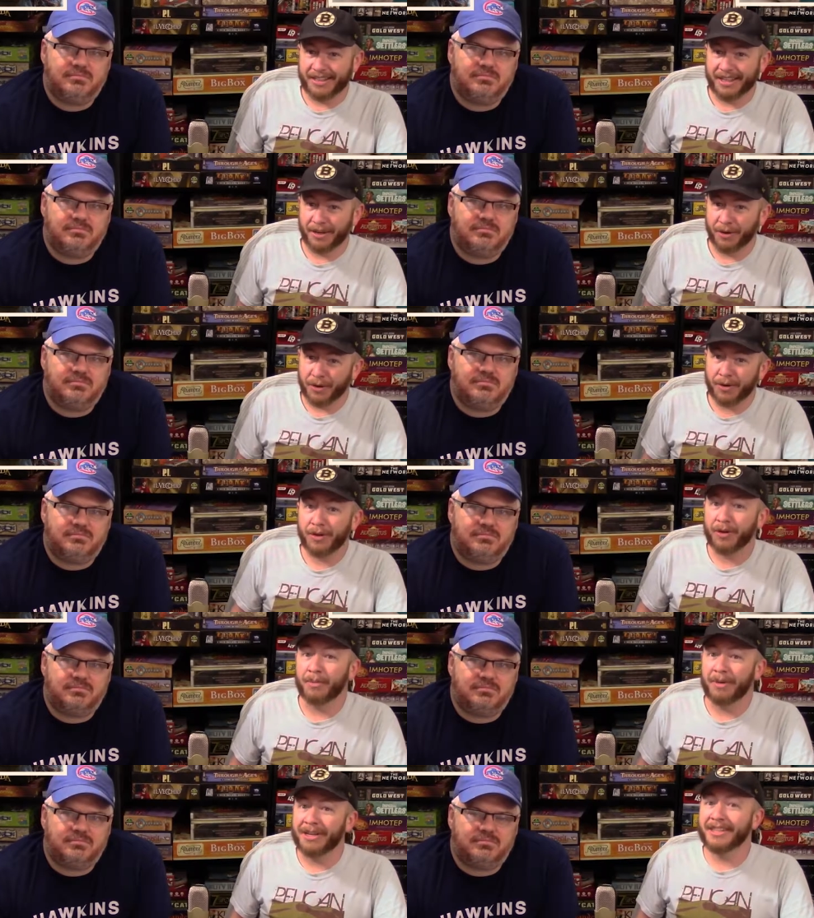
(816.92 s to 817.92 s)
Speaker 1: had said
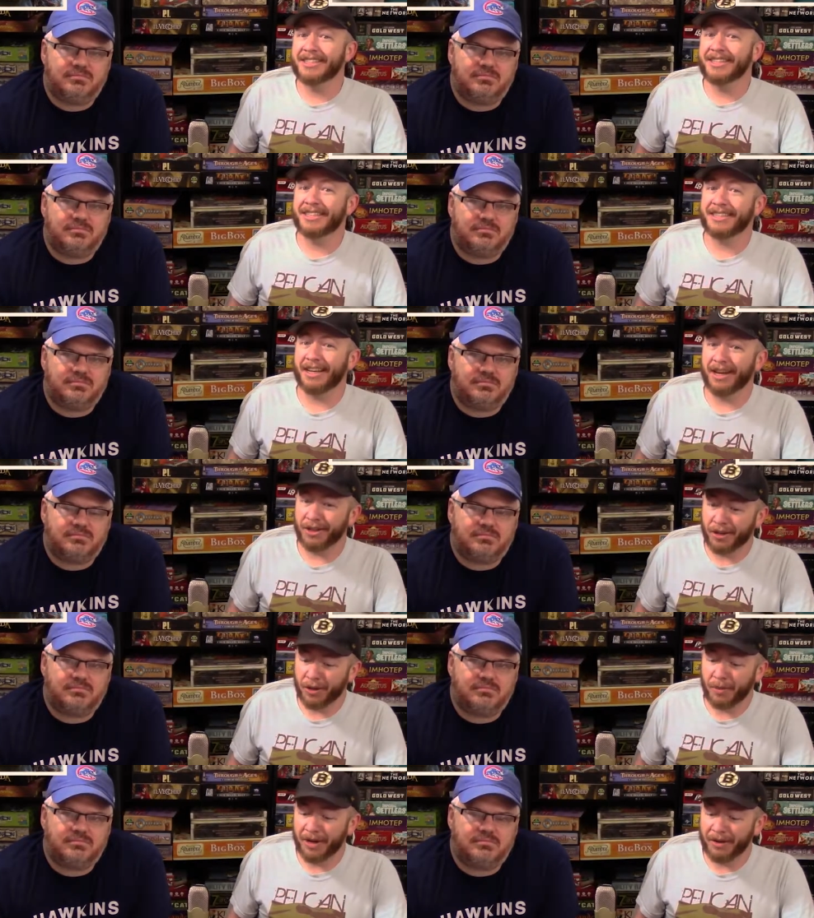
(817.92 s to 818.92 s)
earlier, because this is a
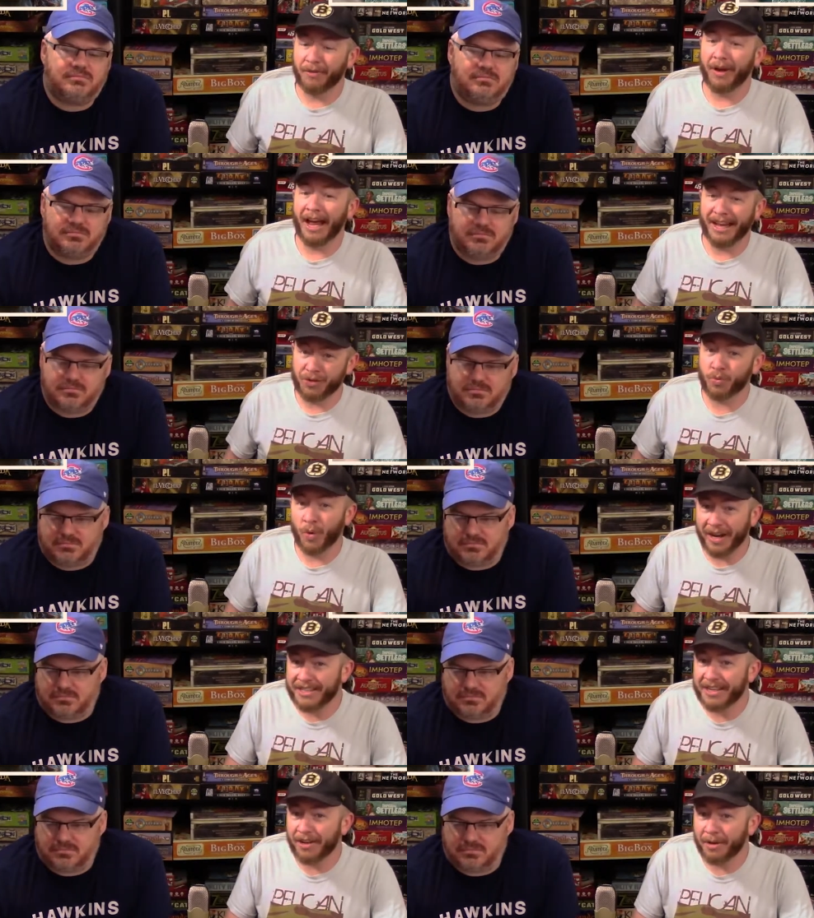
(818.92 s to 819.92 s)
little bit of has
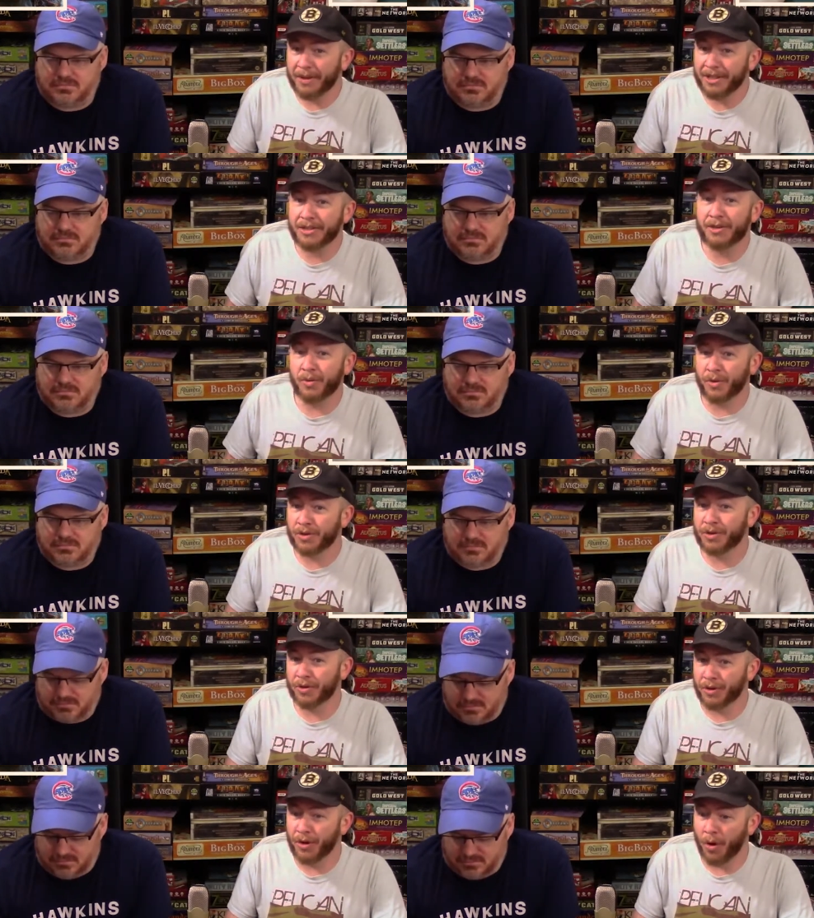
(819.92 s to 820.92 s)
race elements towards
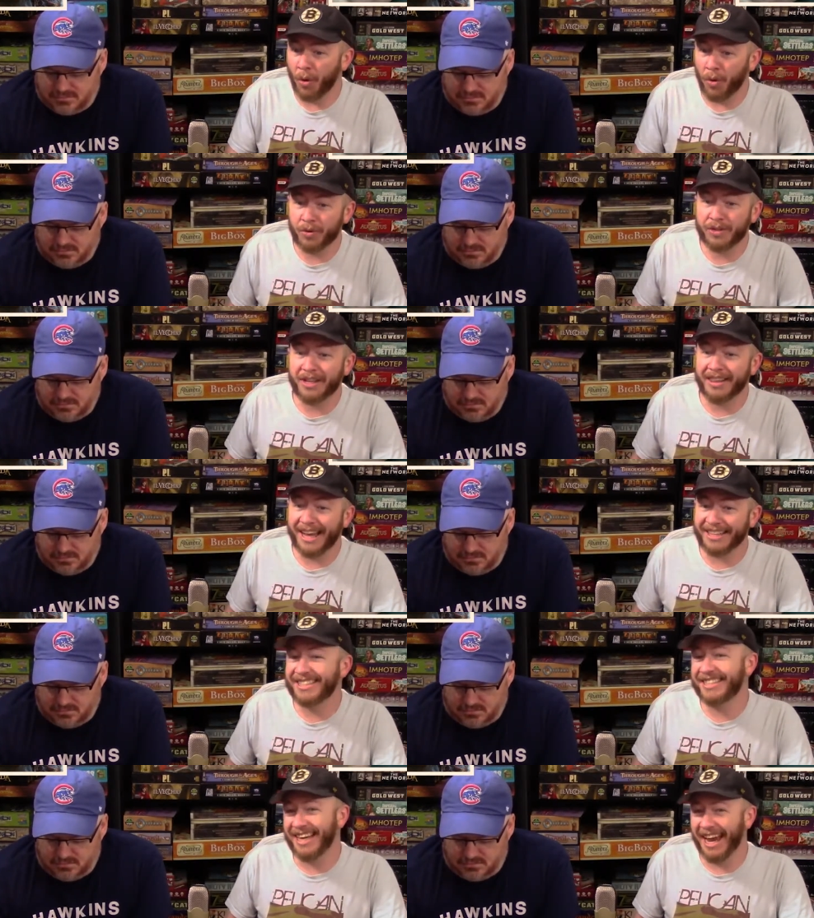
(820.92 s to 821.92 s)
certain goals, that
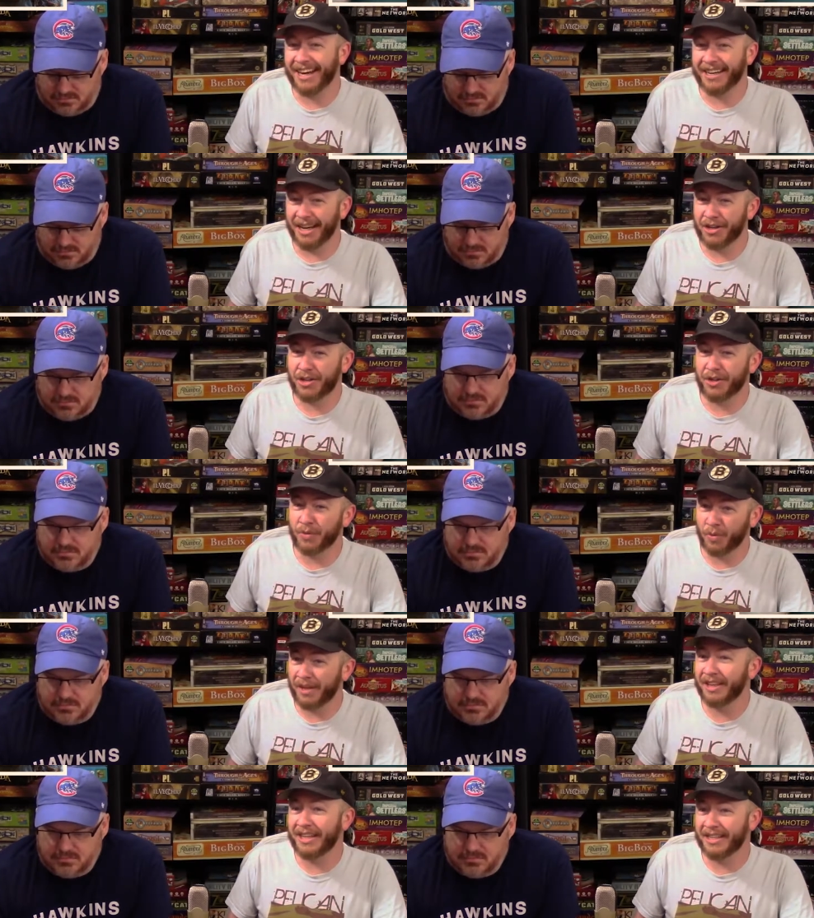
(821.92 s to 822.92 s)
stagnation
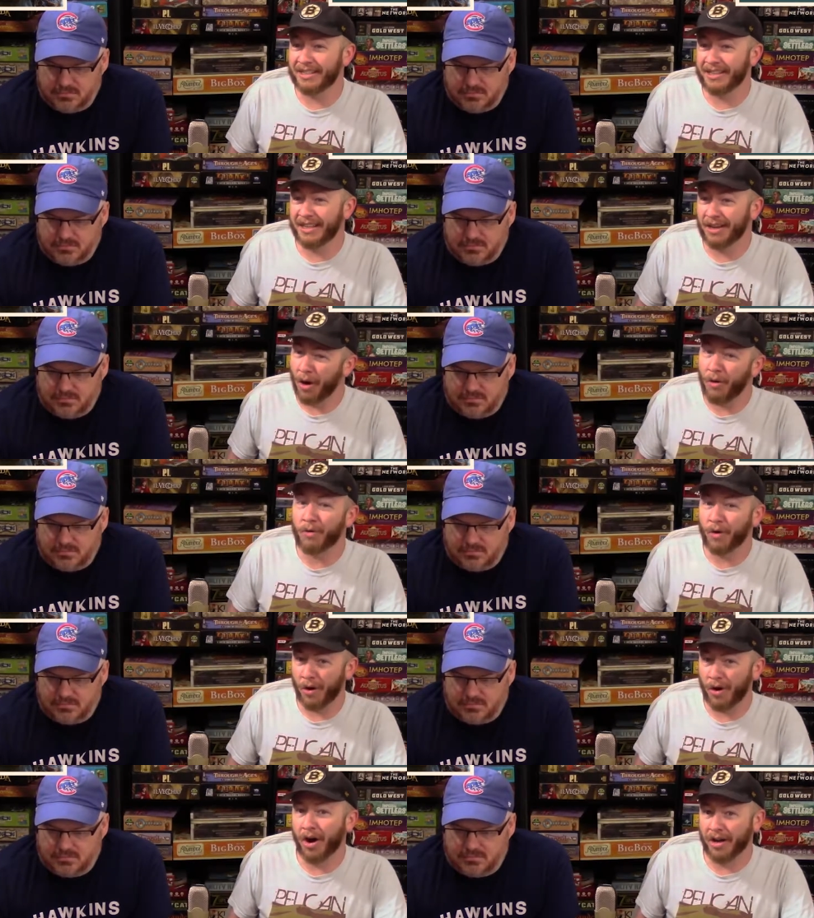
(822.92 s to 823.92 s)
really is the
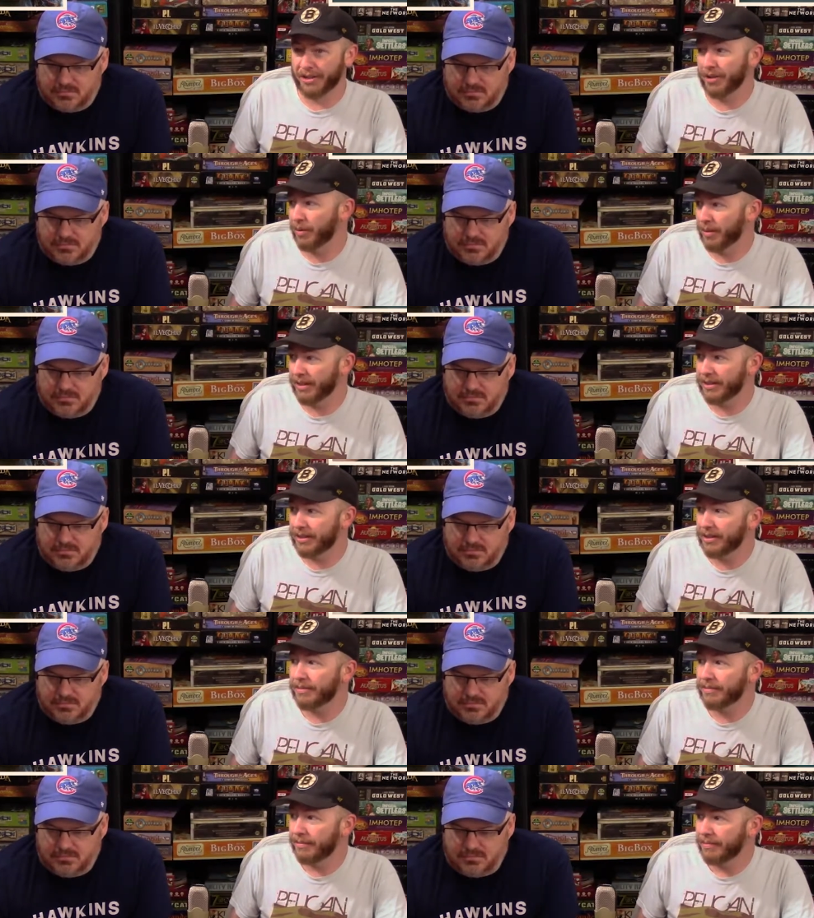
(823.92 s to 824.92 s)
overall consequence.
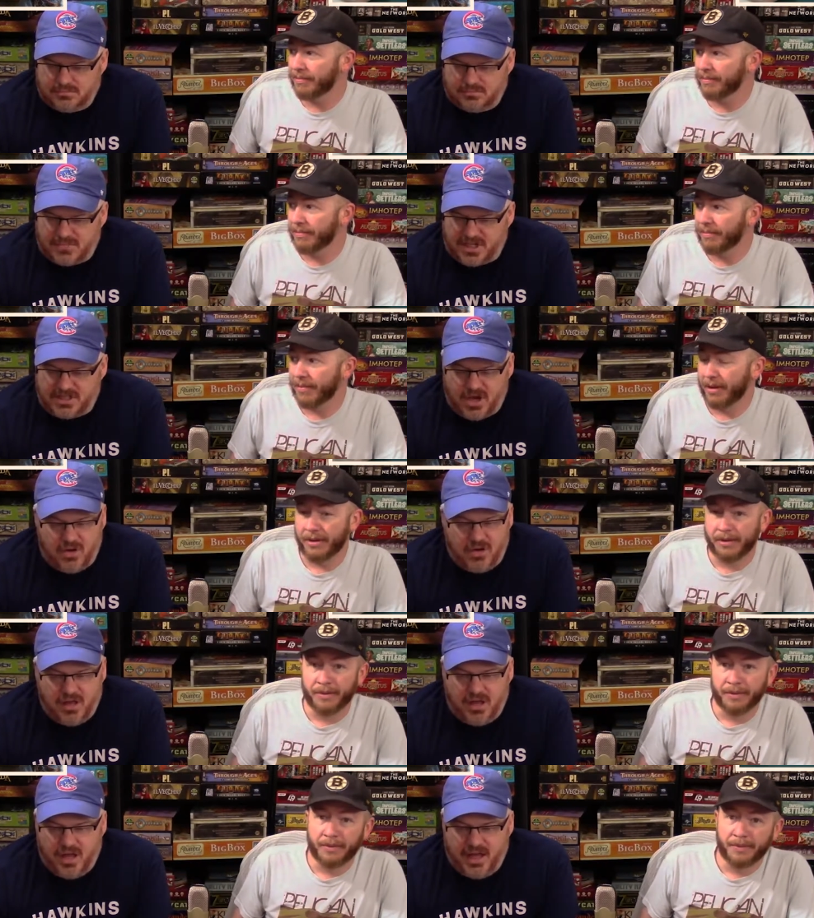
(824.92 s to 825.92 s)
Speaker 2: So
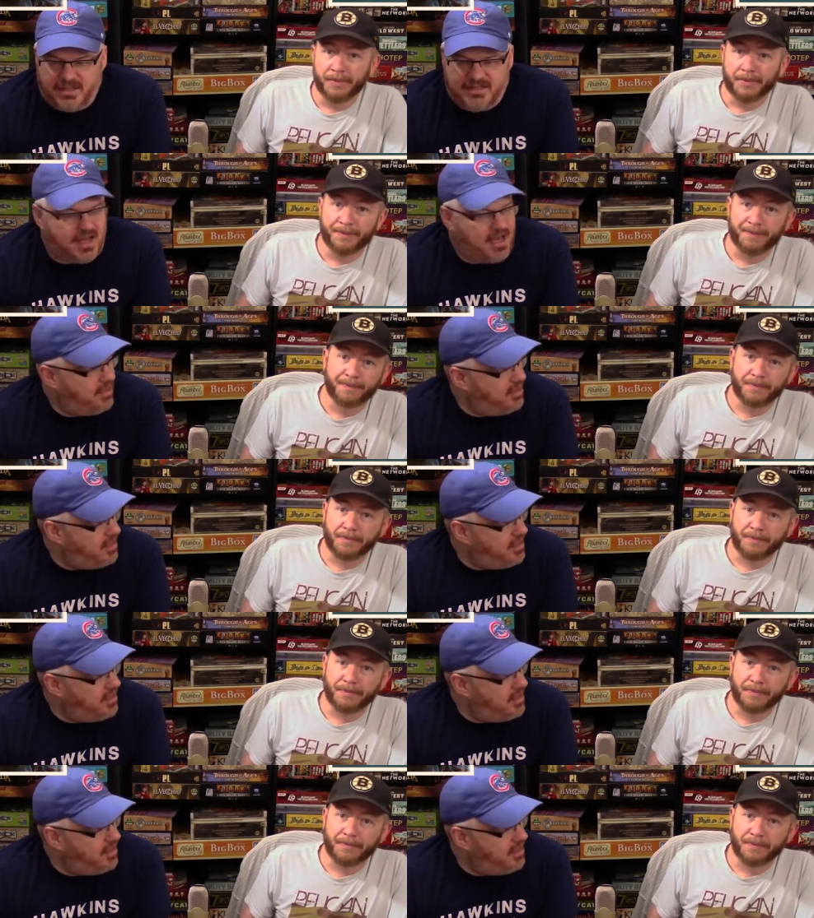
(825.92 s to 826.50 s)
it's a